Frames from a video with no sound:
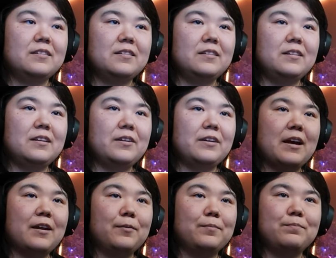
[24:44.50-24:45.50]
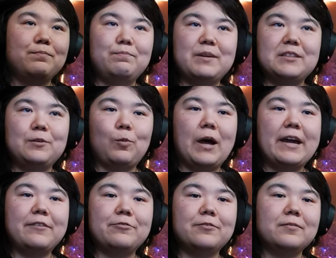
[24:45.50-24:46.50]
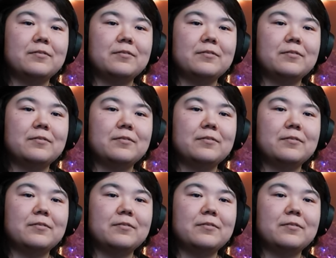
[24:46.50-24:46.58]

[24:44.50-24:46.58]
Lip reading: you know, you got a bitchy wife